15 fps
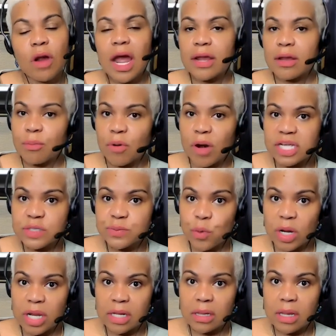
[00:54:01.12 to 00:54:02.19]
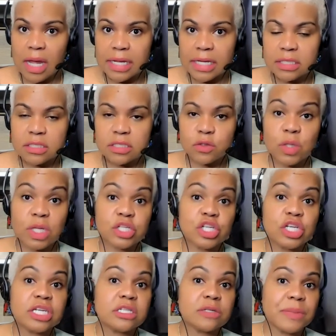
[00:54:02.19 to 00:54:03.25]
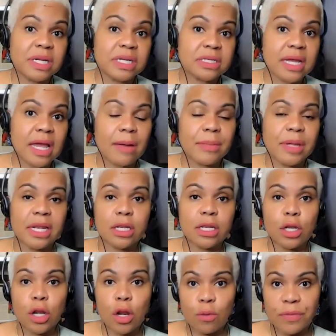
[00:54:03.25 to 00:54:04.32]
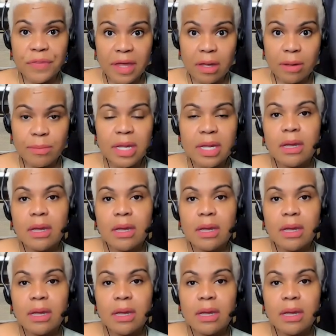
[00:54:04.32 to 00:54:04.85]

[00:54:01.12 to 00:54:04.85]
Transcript: higher price point clients, so that she can spend time getting to know them,